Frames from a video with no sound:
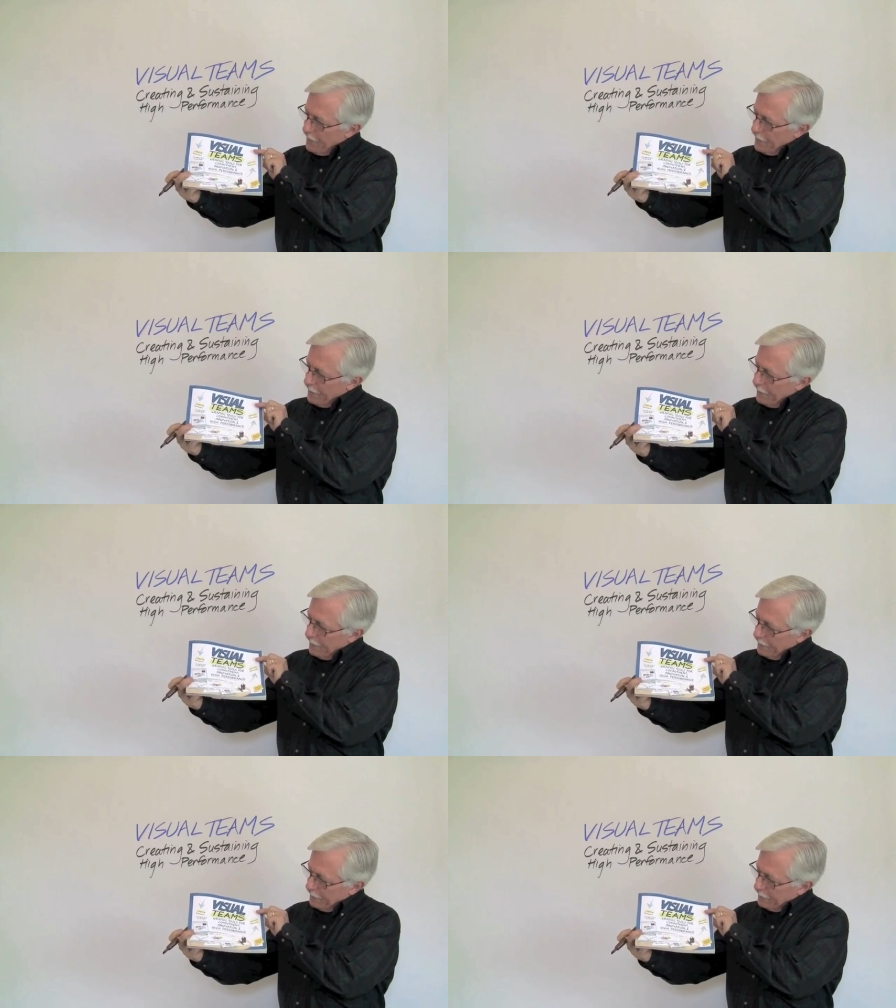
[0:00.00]

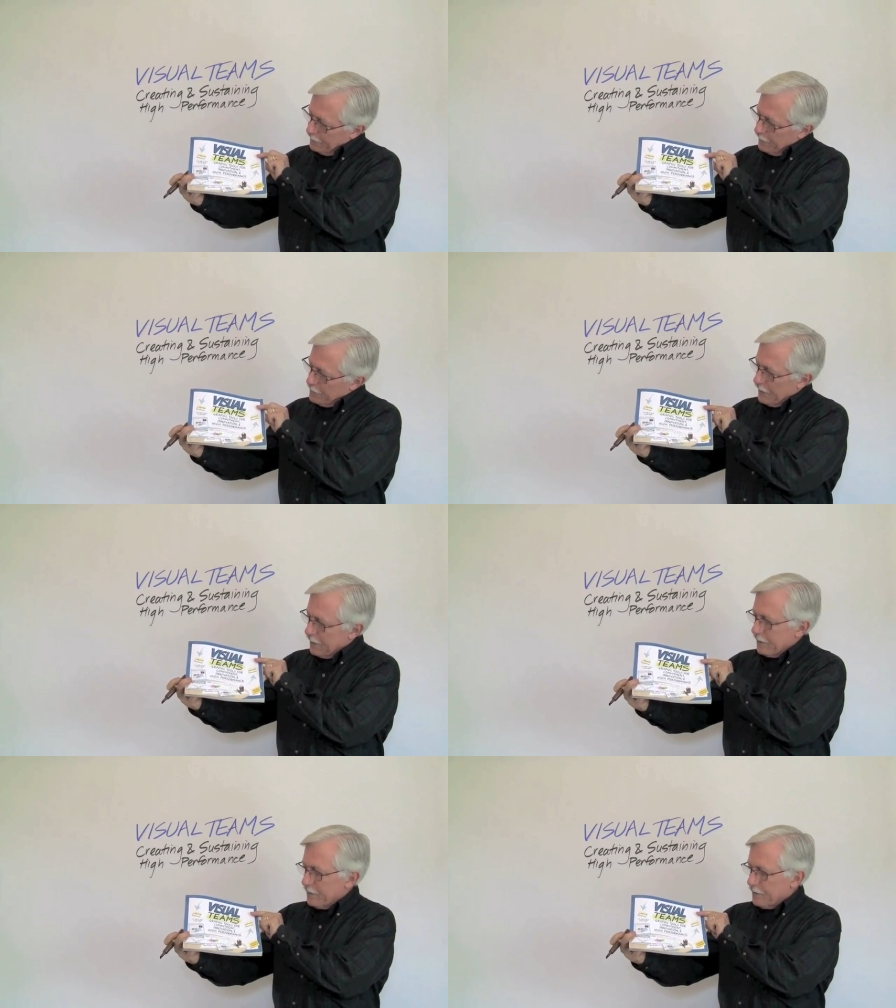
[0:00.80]
and the
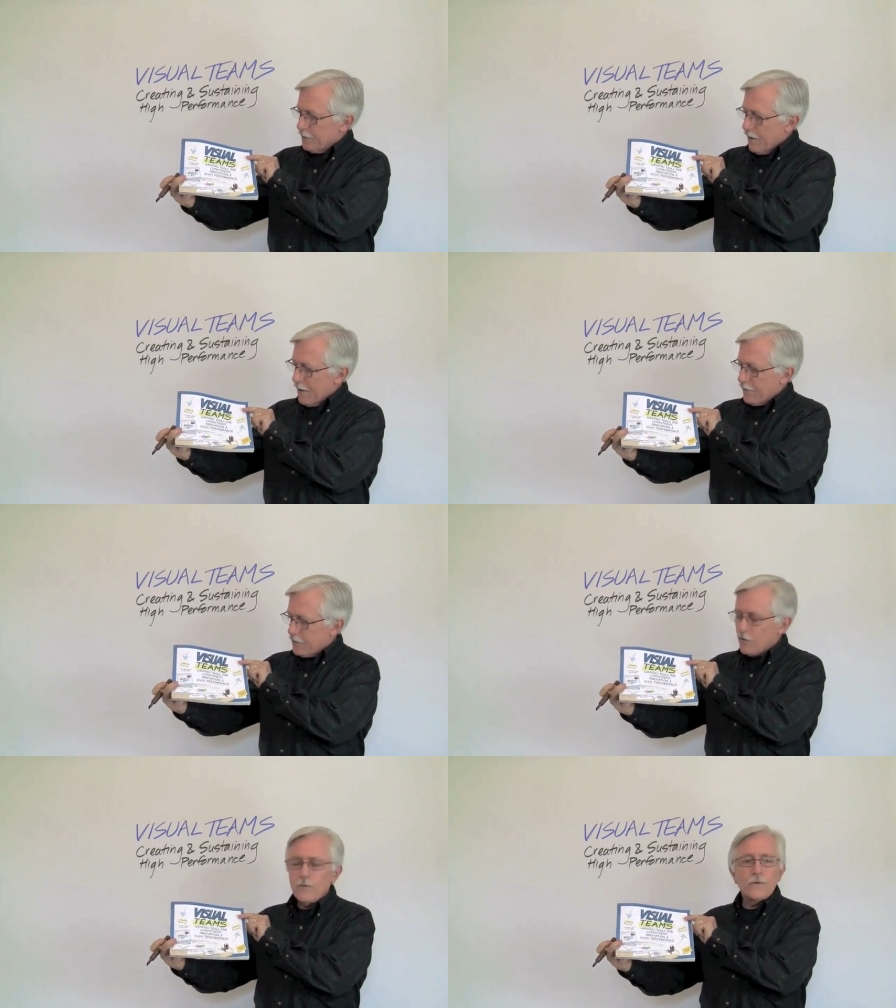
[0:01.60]
subtitle is
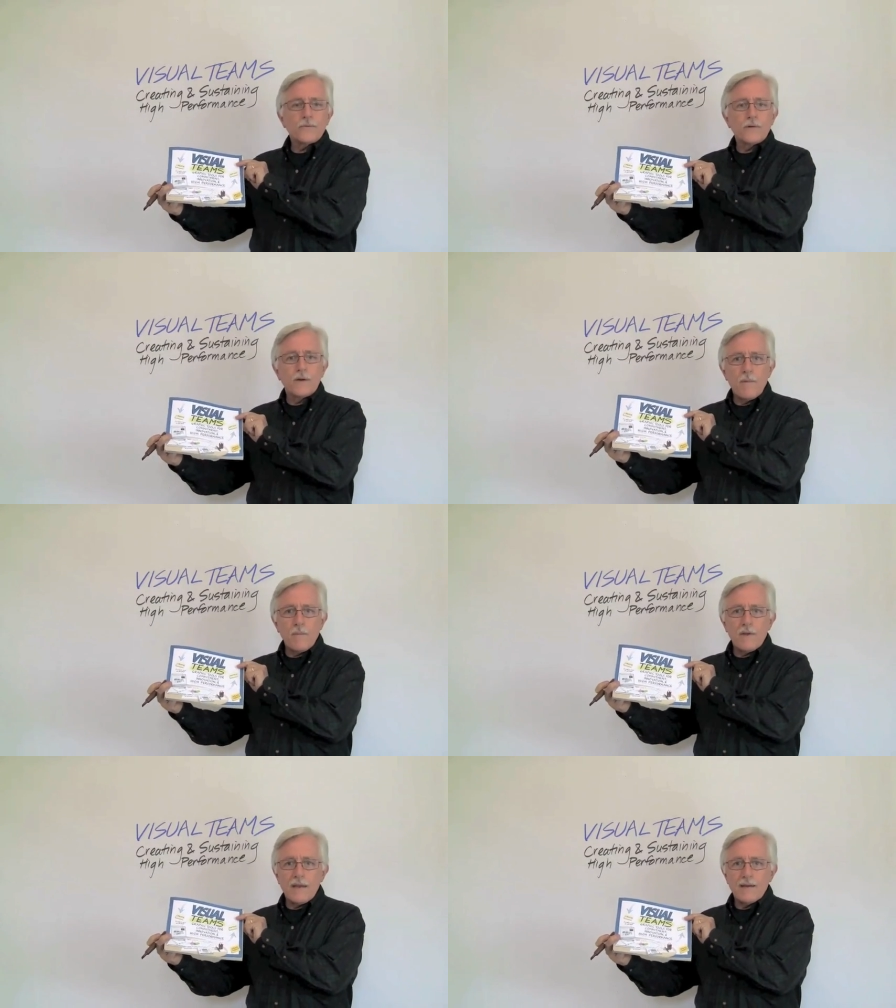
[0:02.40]
Graphic Tools for
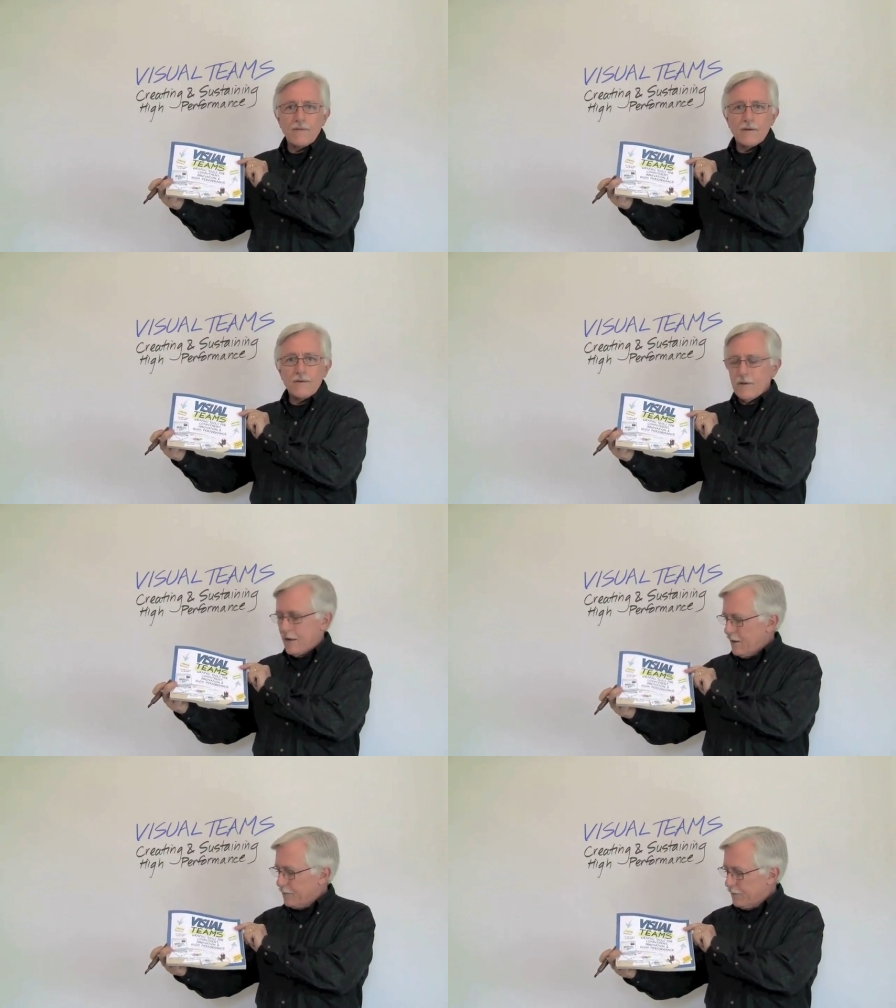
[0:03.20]
Commitment, Innovation, and
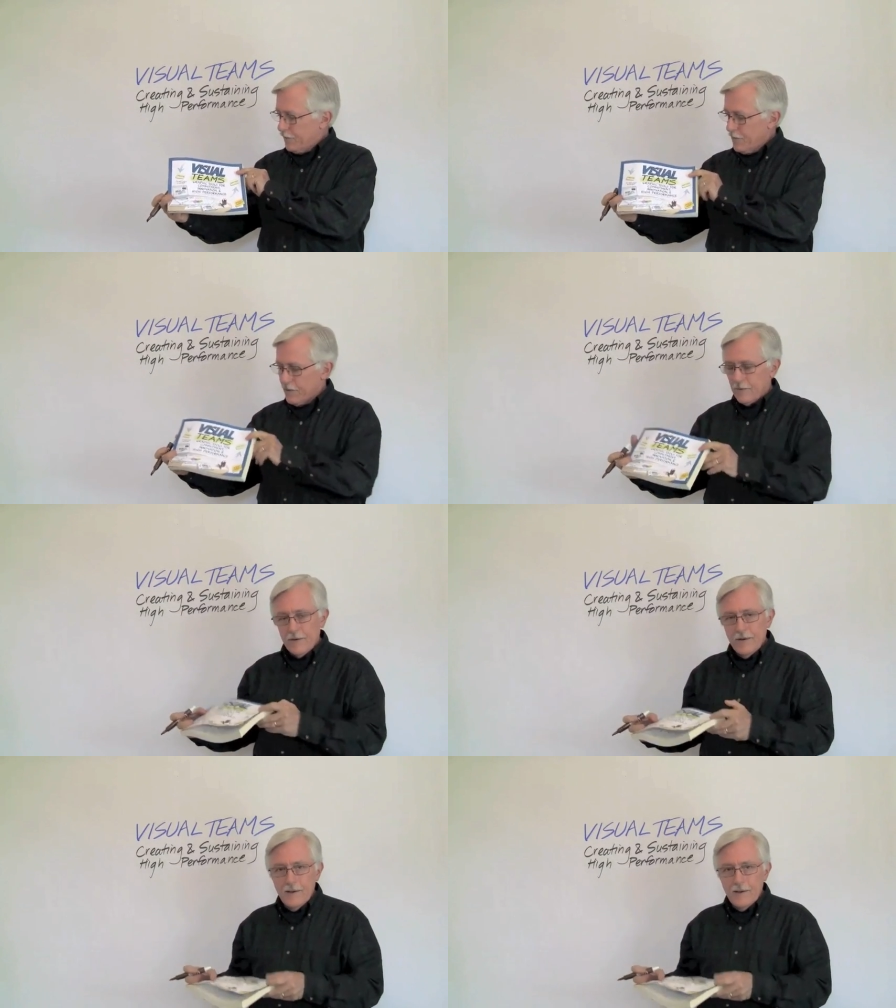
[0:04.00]
High Performance.